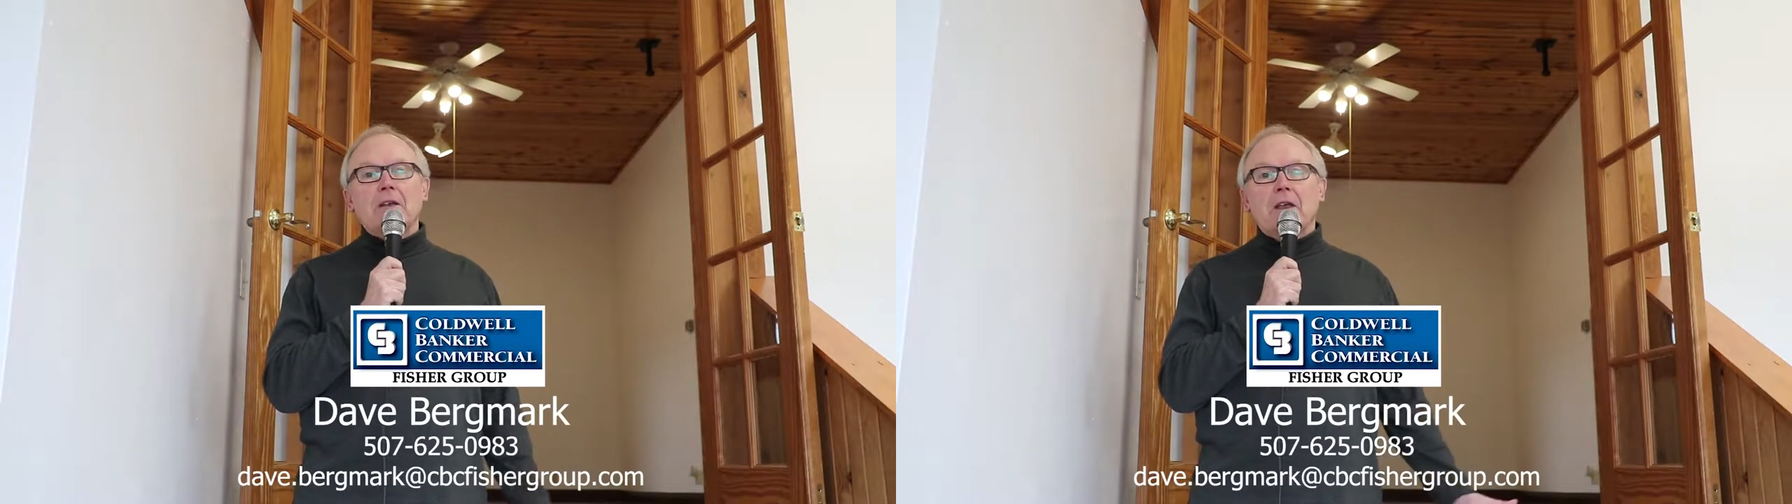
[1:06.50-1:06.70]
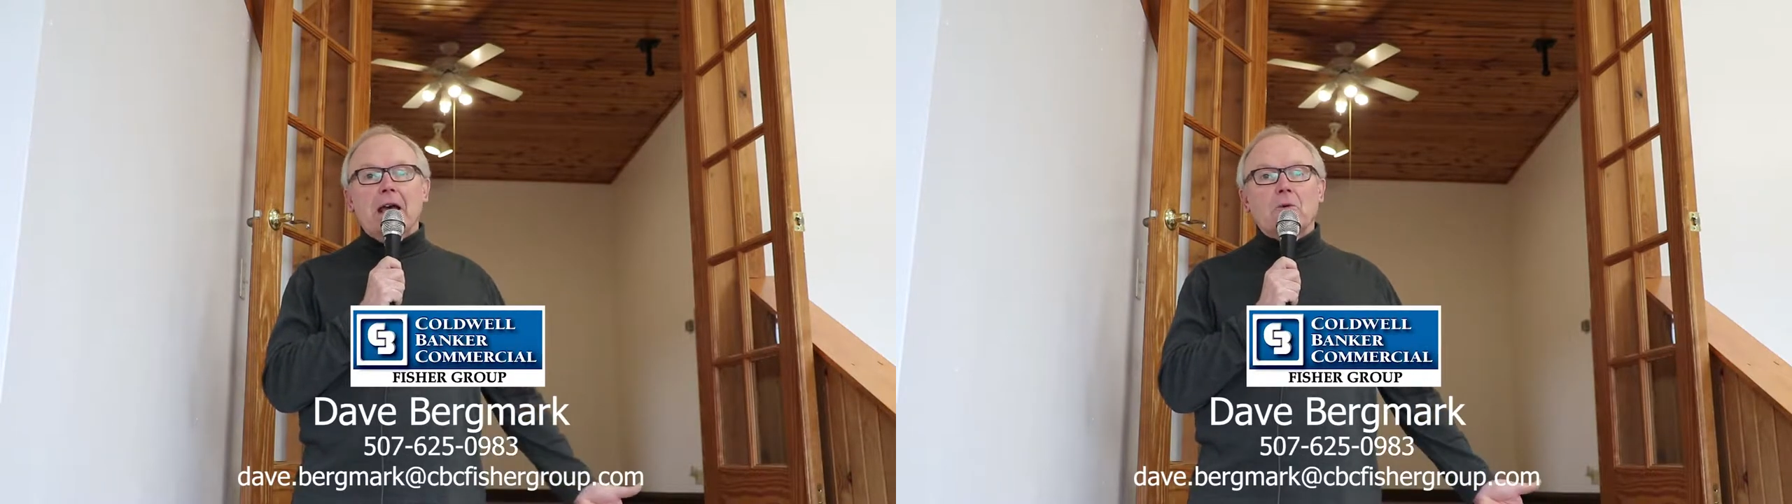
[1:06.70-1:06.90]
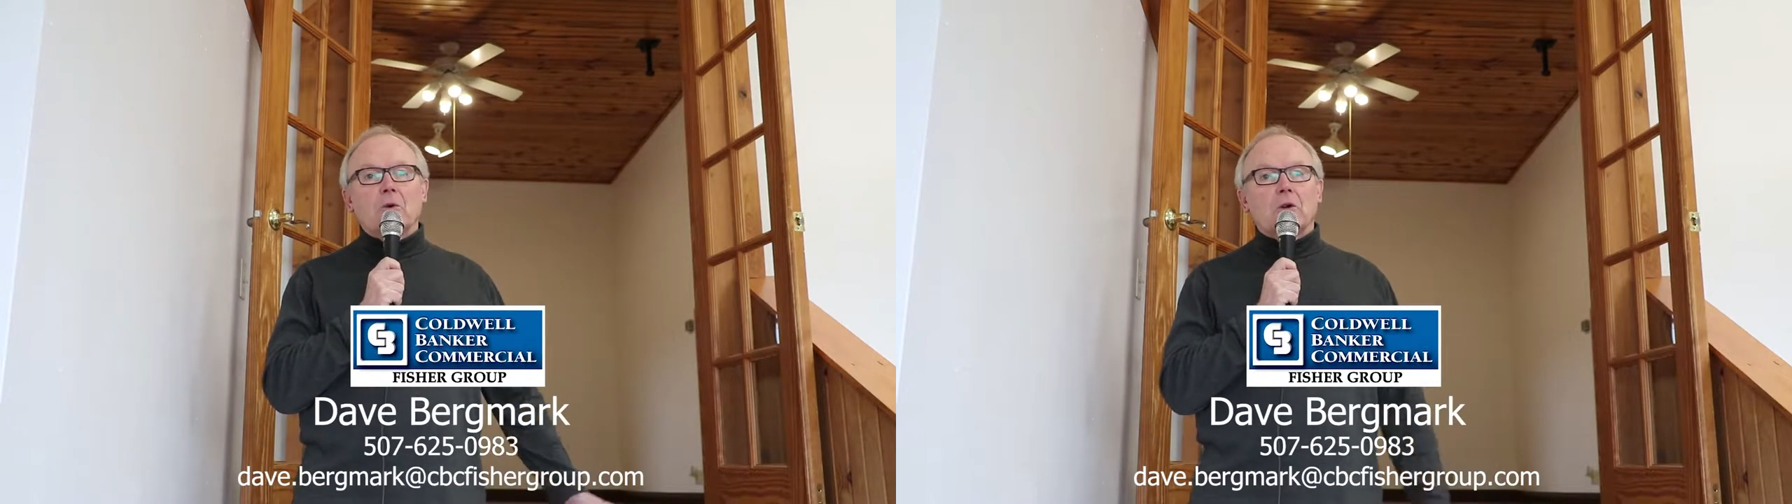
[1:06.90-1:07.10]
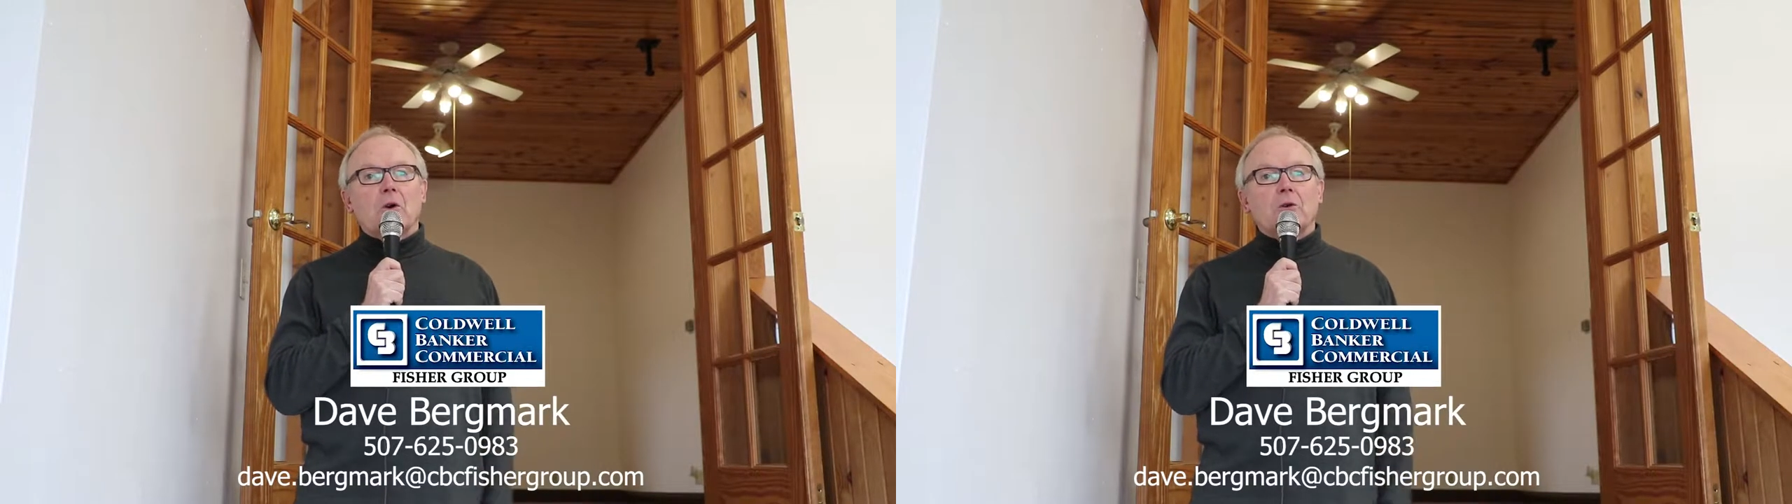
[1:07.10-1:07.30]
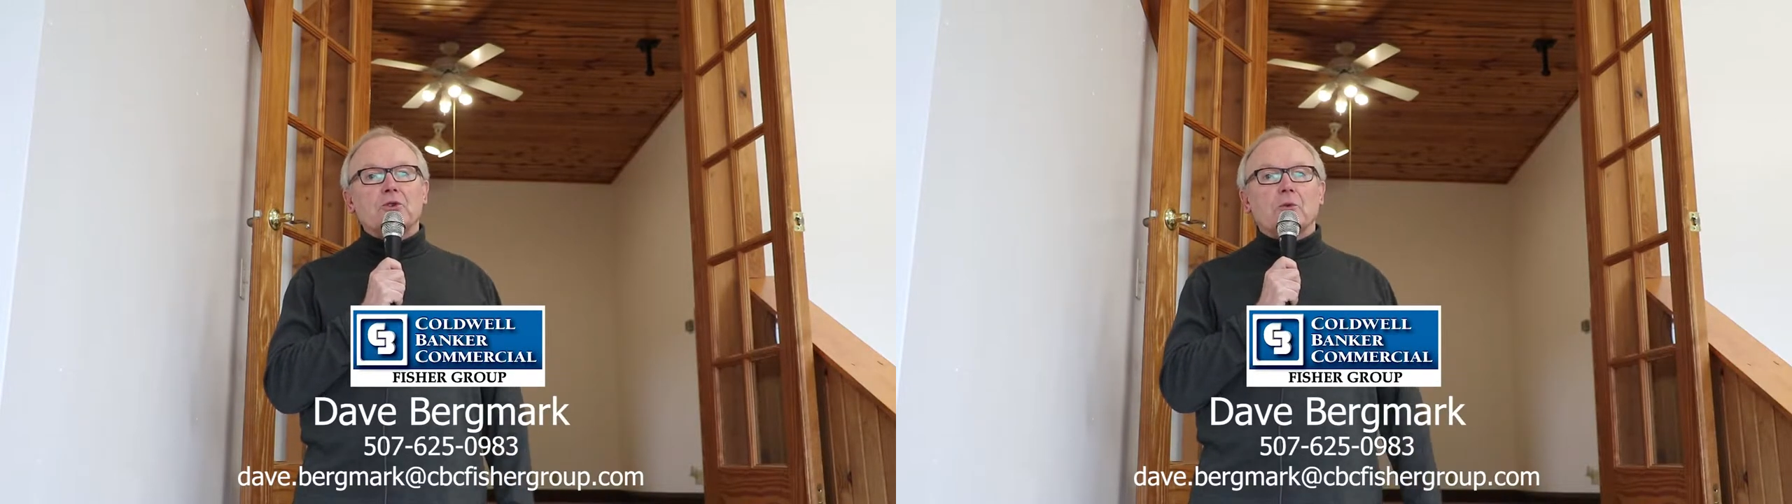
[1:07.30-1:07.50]
That will
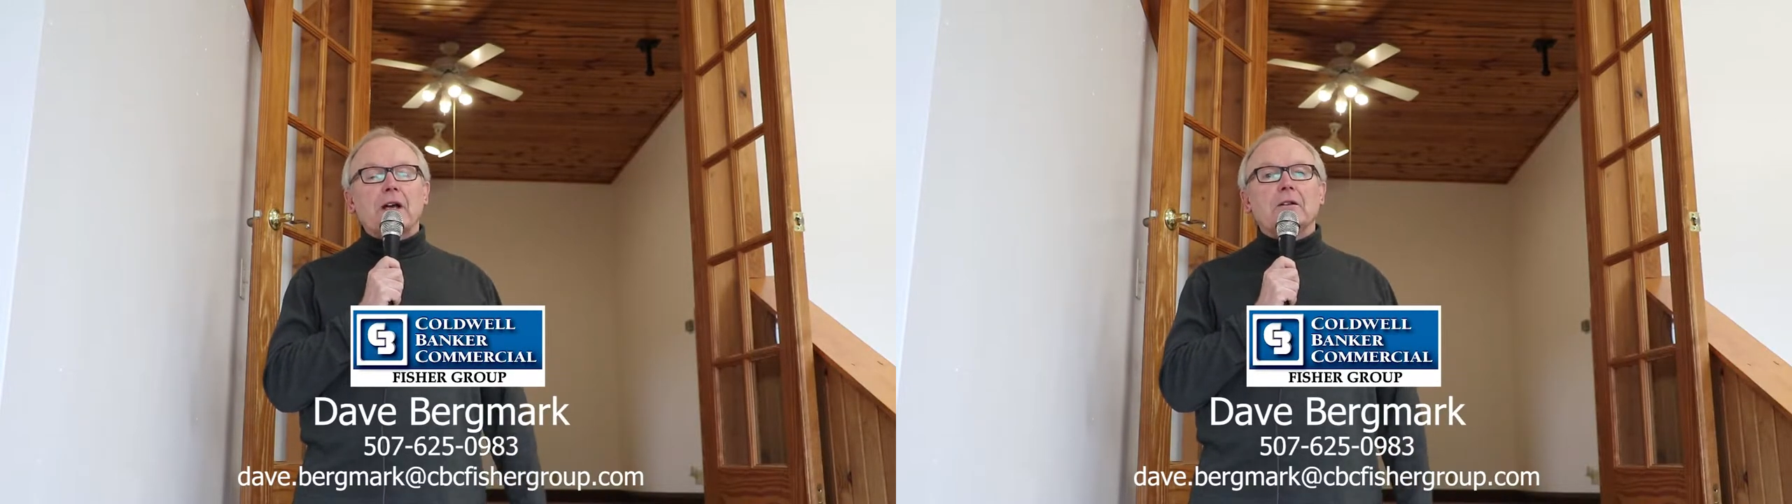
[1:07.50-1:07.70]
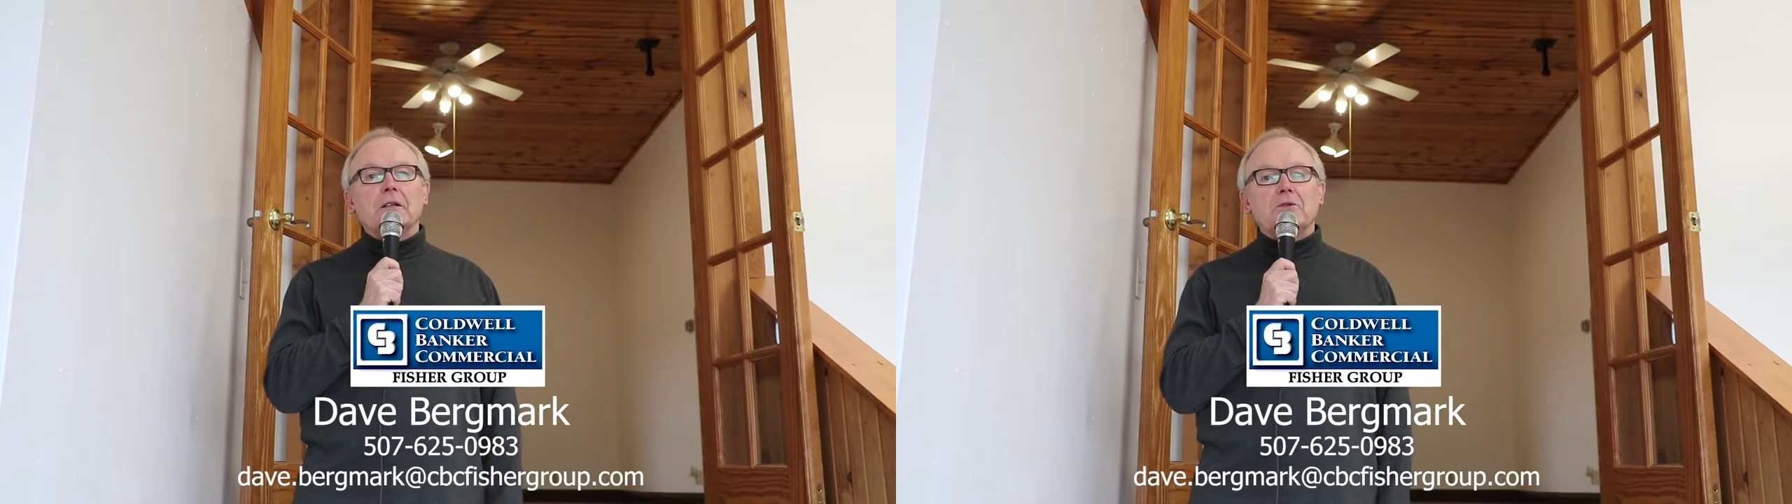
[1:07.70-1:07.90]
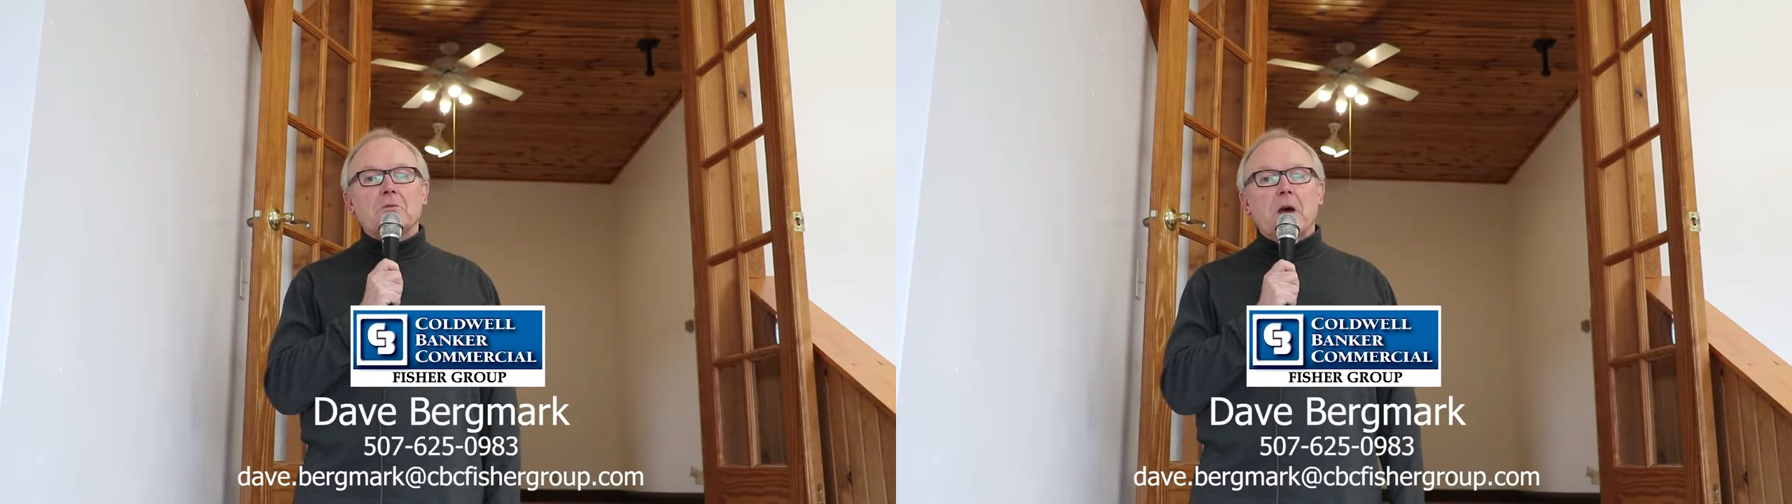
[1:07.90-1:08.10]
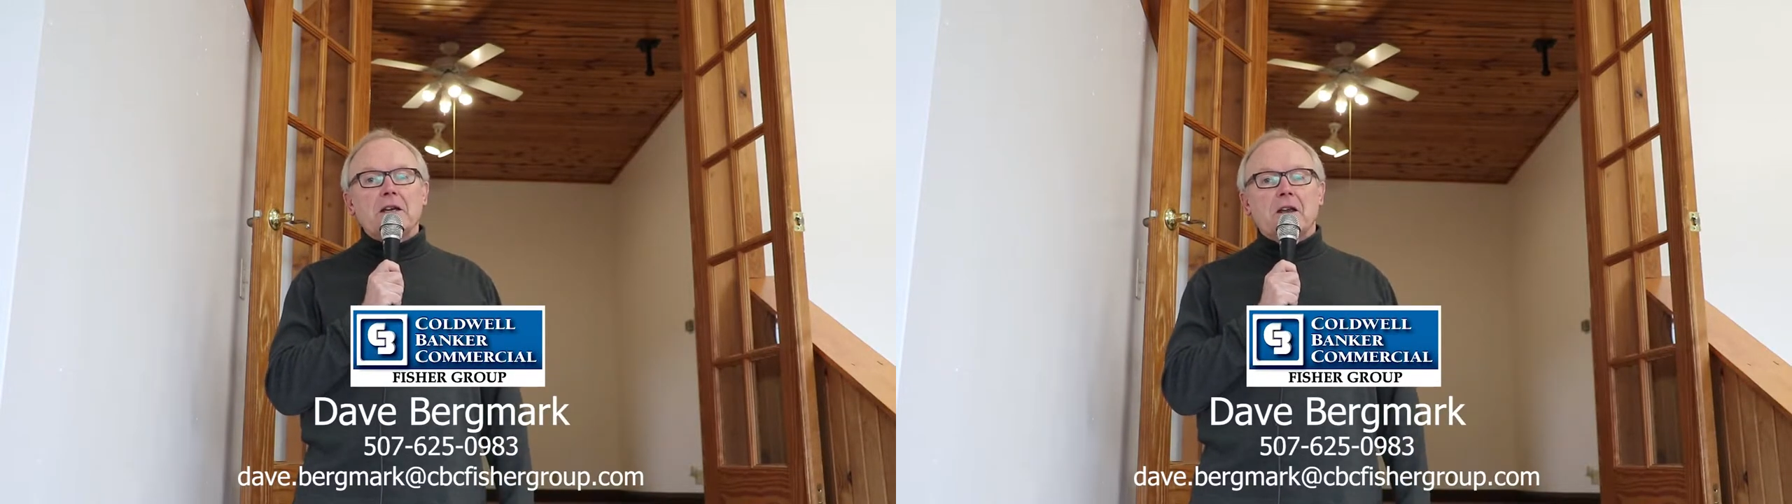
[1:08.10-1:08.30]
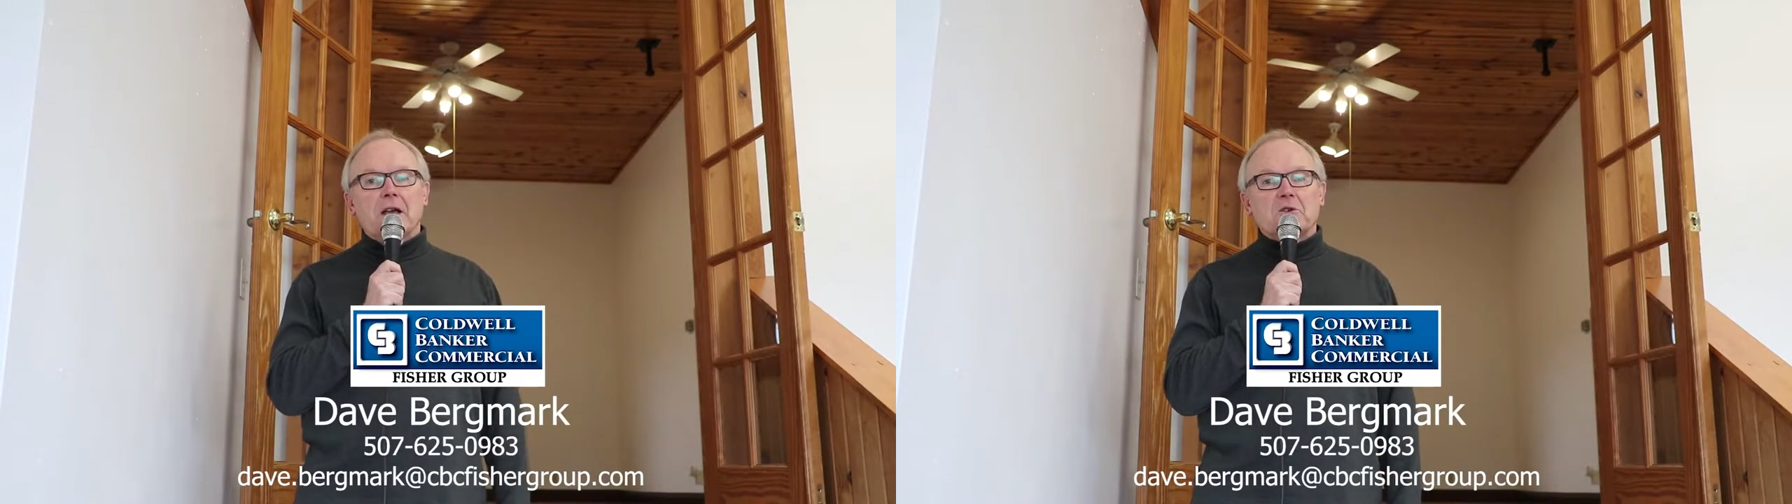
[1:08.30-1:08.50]
go directly to
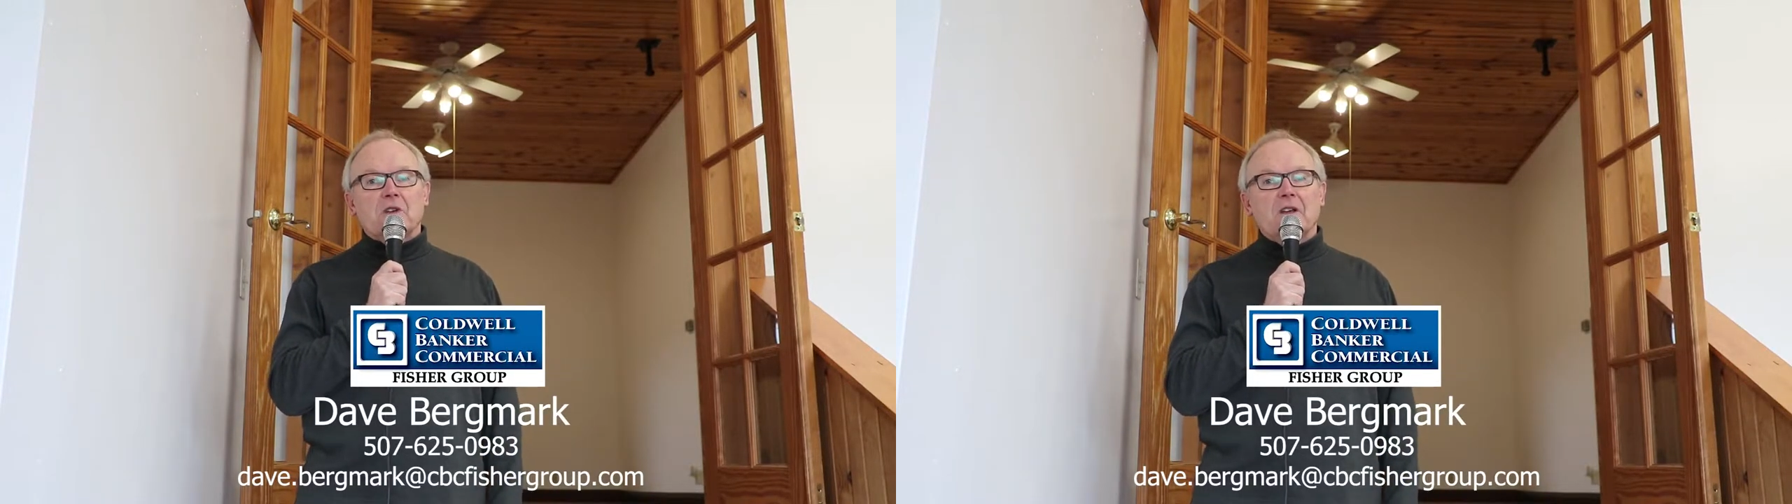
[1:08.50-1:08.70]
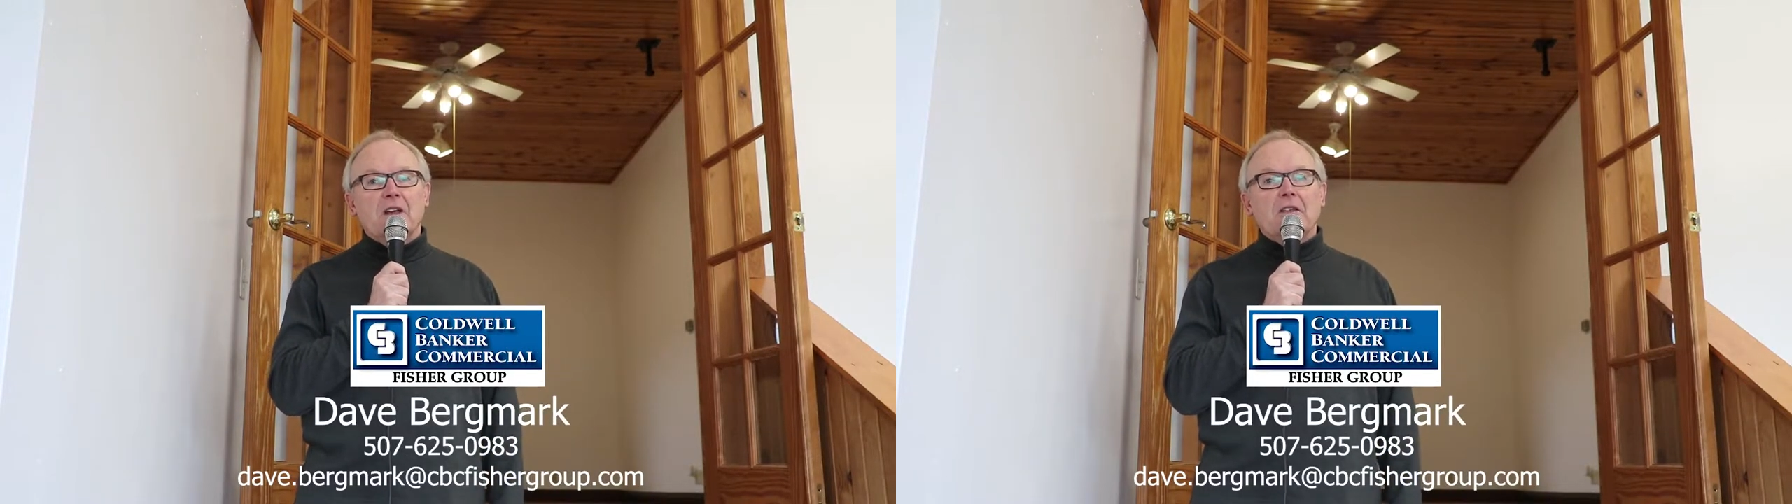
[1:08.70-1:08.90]
my desk.